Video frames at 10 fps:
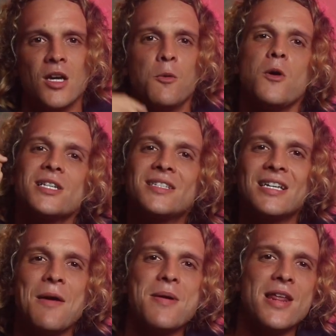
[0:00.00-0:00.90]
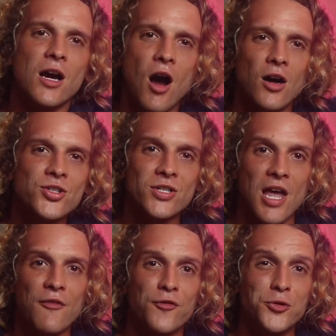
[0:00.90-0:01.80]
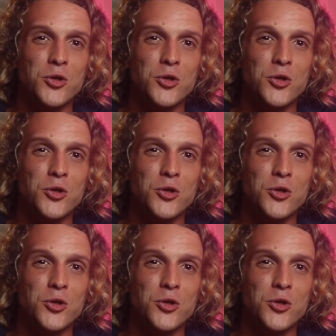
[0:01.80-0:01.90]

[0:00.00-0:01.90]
It was until I made a conscious effort